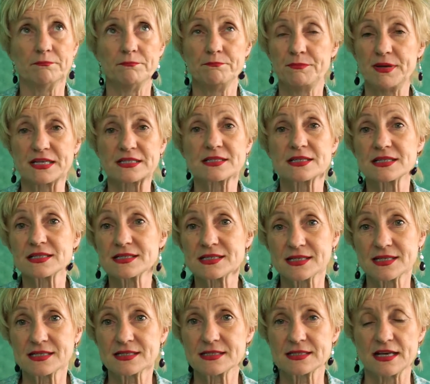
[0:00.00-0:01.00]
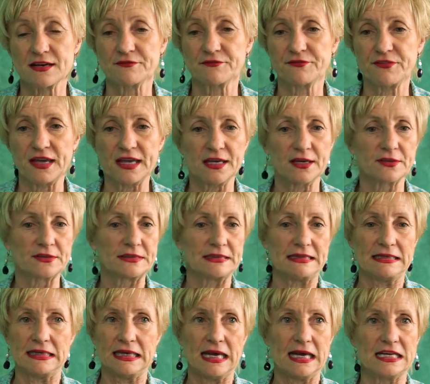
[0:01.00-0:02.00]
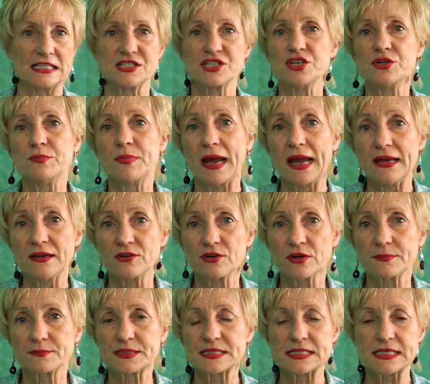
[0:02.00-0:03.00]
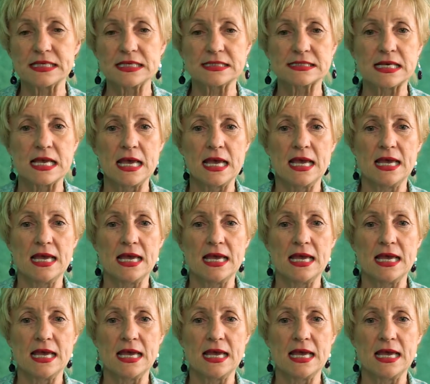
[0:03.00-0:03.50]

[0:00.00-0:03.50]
businesses that failed. He had 2 bankruptcies.